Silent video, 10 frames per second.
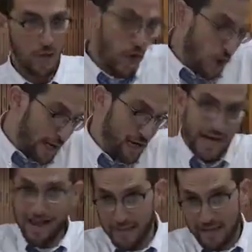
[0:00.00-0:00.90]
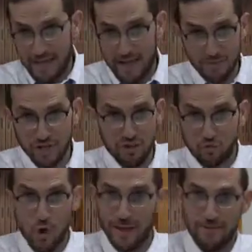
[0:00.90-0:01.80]
Okay, you can have them on the table. There's nothing
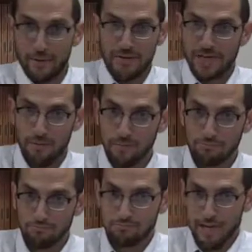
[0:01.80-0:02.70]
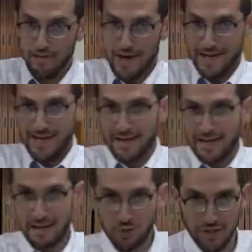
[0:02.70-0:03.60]
wrong with having them on the table if you're not going to get into
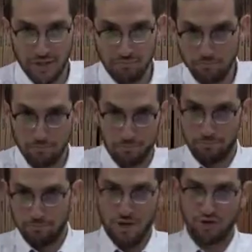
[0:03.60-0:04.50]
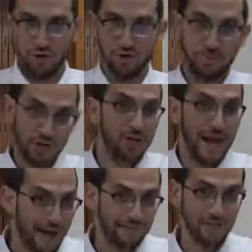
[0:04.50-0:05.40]
any muksa issues. But you don't
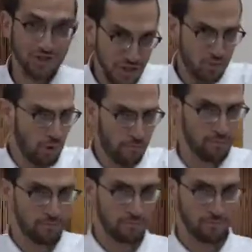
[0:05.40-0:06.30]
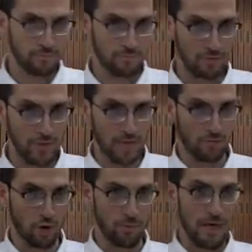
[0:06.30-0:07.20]
have to. Just in the room. In the
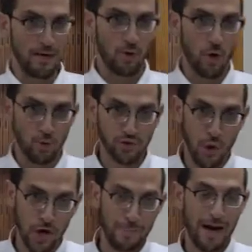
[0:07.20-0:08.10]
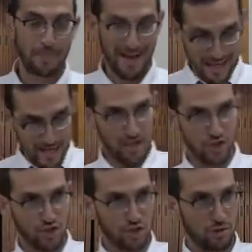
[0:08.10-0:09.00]
room. We'll talk about by
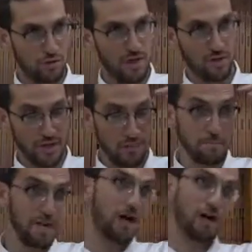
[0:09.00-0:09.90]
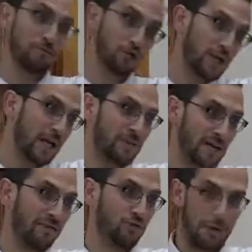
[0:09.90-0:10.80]
Kiddush. There's a minhag of looking at the
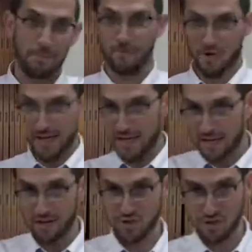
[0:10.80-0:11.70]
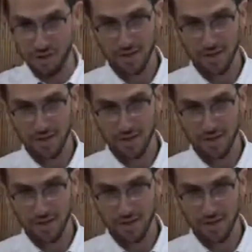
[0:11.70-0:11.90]
candles right before you make Kiddush.